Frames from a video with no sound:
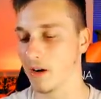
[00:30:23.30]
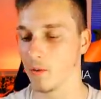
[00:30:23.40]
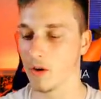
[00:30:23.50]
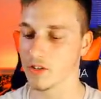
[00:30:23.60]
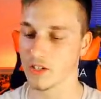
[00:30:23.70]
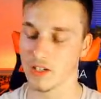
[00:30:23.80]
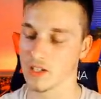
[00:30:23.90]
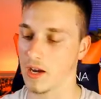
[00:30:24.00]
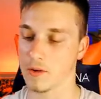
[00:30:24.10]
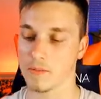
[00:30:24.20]
where it was, and it
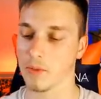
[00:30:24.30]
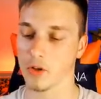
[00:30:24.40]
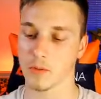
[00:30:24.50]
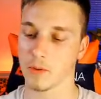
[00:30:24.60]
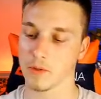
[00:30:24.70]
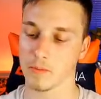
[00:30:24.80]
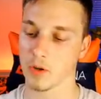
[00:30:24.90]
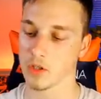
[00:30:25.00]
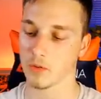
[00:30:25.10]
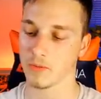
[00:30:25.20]
was impossible
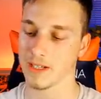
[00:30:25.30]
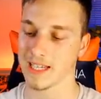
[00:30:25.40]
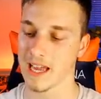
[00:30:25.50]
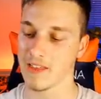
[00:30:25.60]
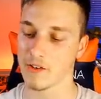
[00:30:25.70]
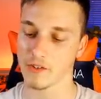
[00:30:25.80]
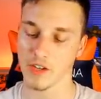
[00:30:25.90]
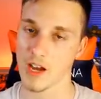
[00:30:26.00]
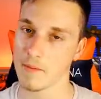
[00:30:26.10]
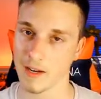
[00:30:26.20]
for me to get there on
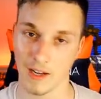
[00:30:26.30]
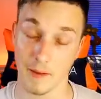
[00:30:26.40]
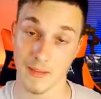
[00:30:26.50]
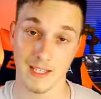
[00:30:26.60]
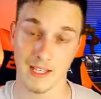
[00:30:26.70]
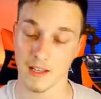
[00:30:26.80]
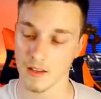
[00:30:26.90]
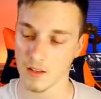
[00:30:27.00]
time, and I missed it.